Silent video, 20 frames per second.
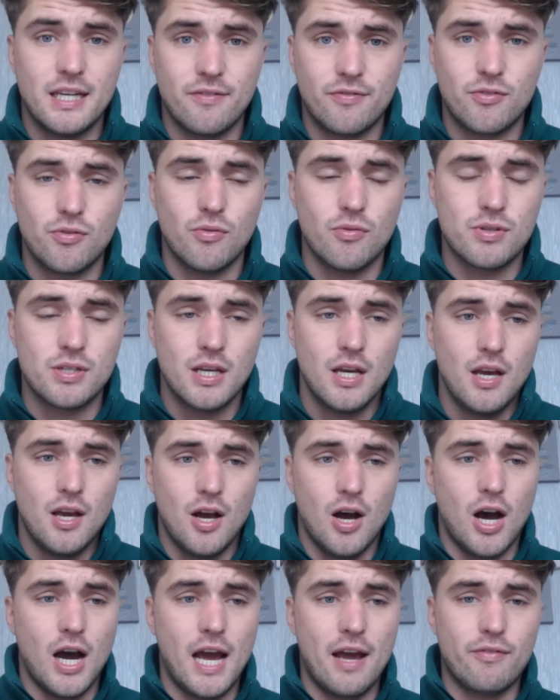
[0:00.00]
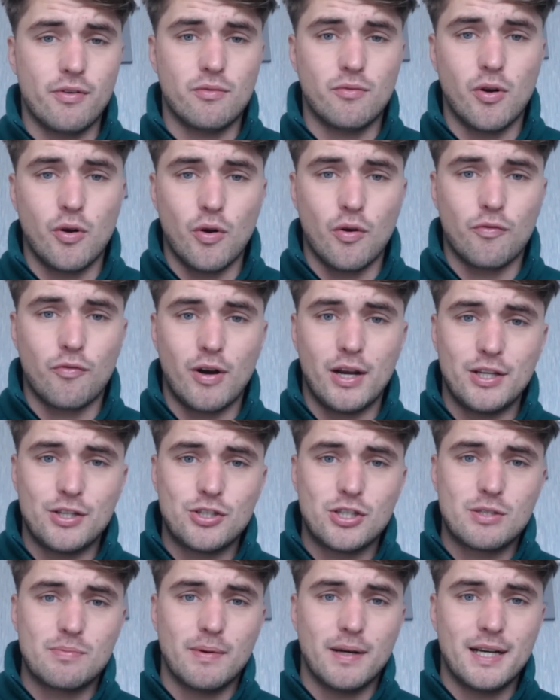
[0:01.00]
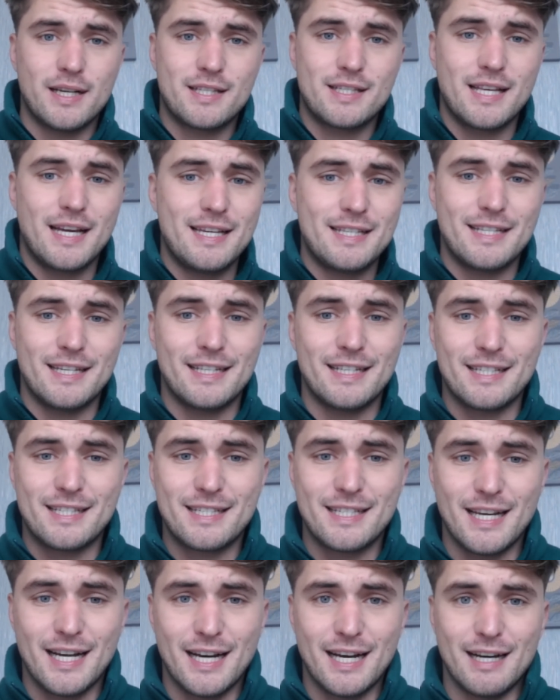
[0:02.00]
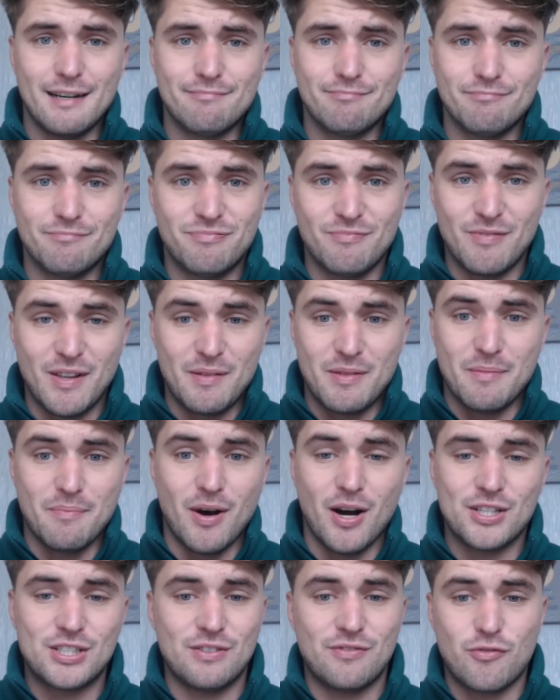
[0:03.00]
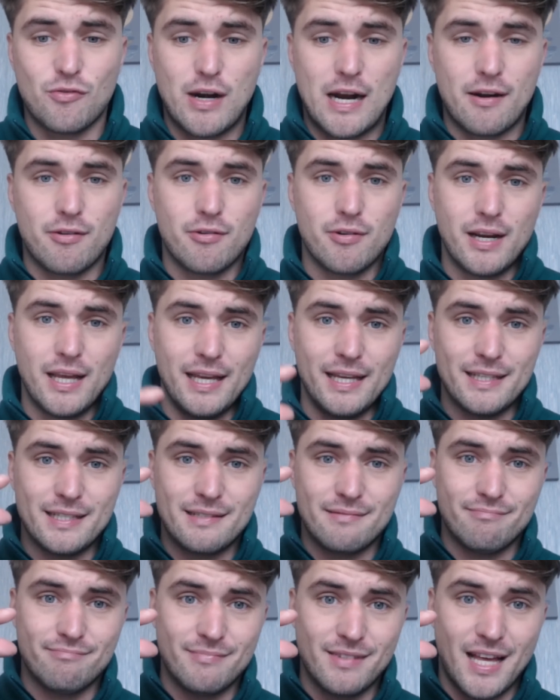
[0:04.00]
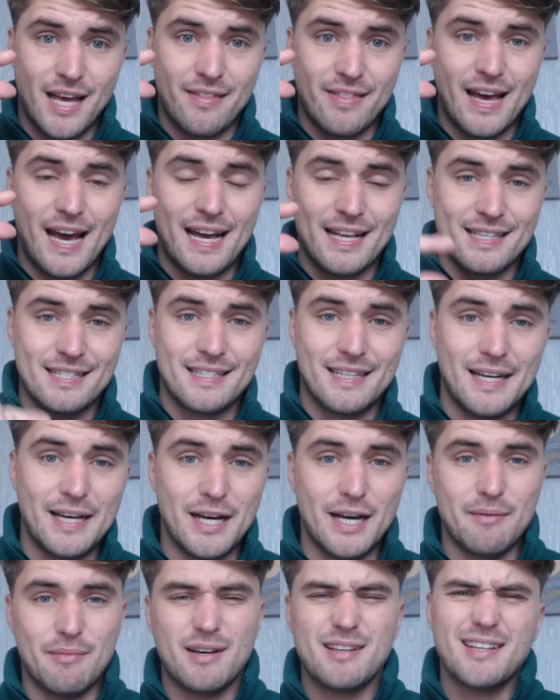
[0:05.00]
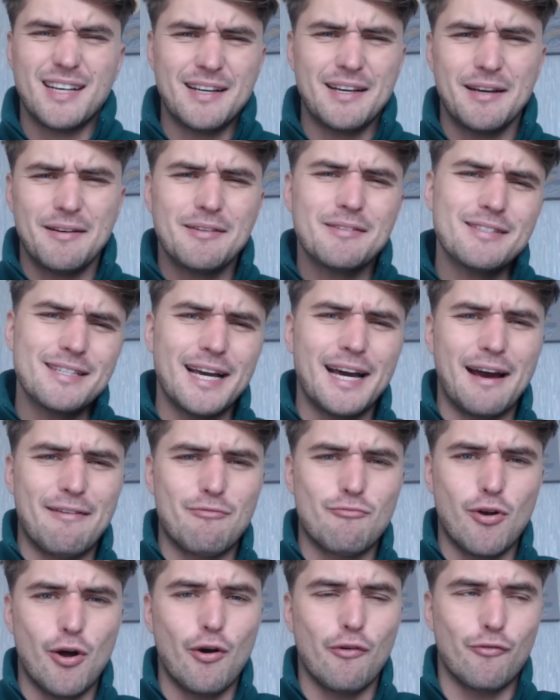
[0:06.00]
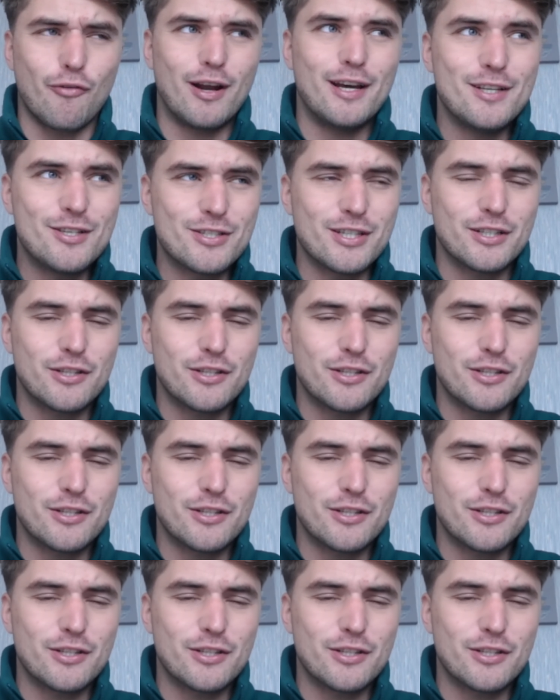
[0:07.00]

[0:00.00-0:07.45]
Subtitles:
Of course, I haven't wrote off Rangers, but as stated, it's the margin for error is like that. I say I haven't wrote off Rangers.